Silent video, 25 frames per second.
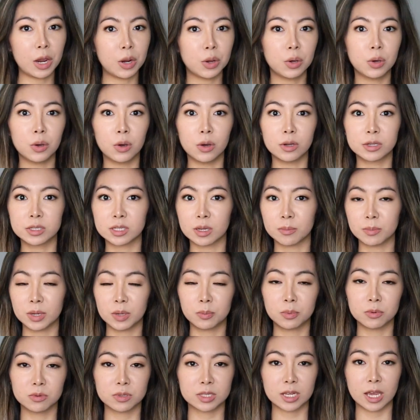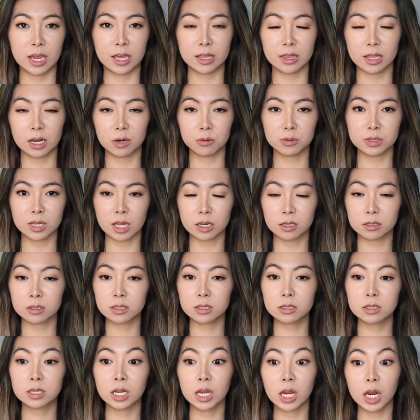heard some people saying that it was like
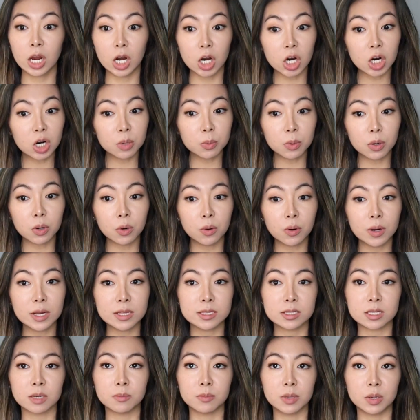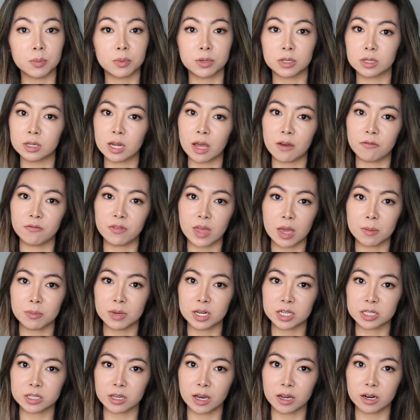terrible, and some people didn't have that
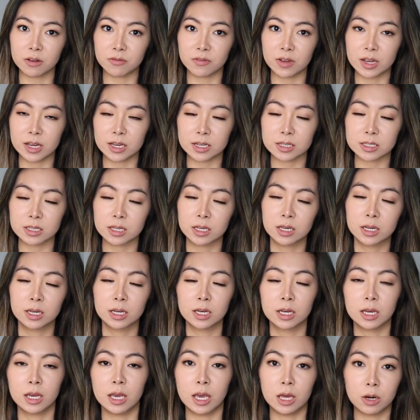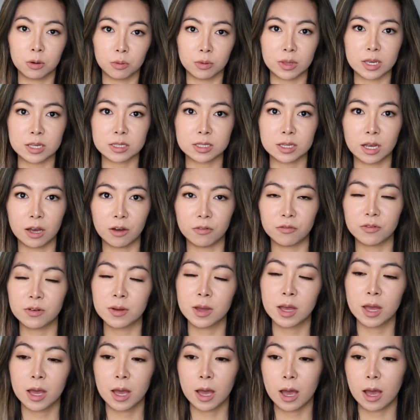many side effects and all that stuff.
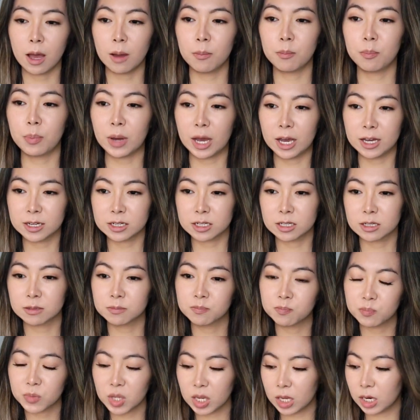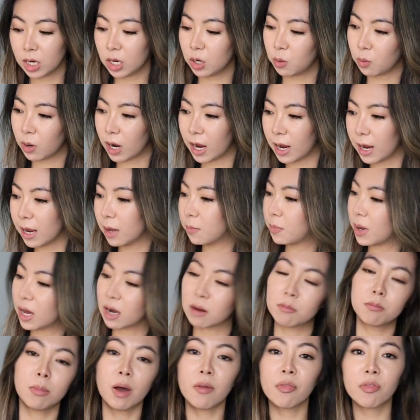But anyway,
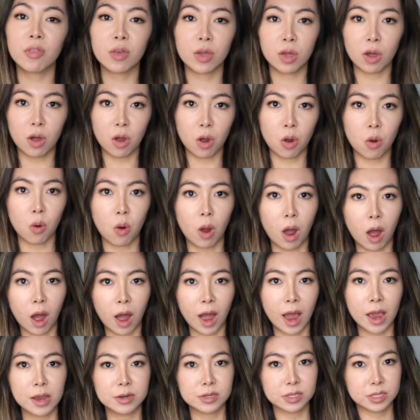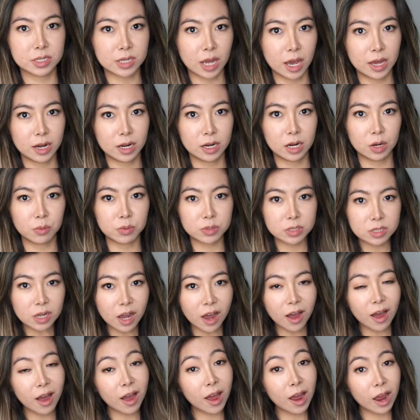about a month ago, I decided it was
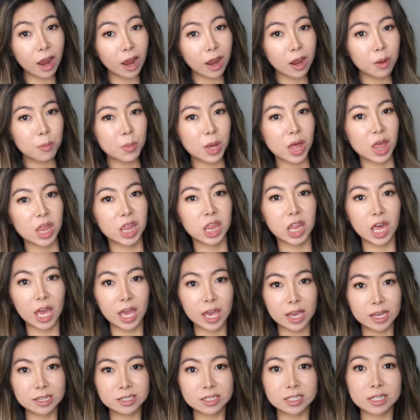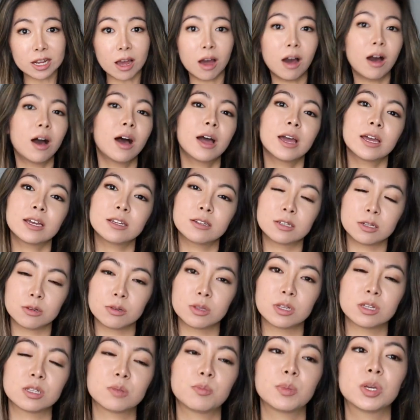time that I do
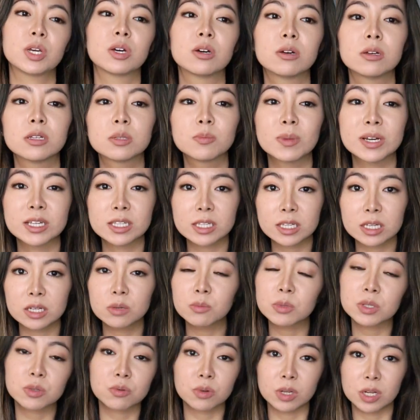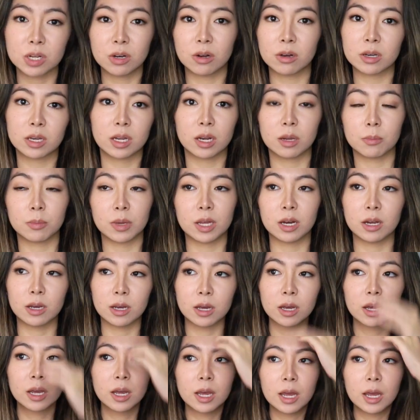this because my skin was really not getting better,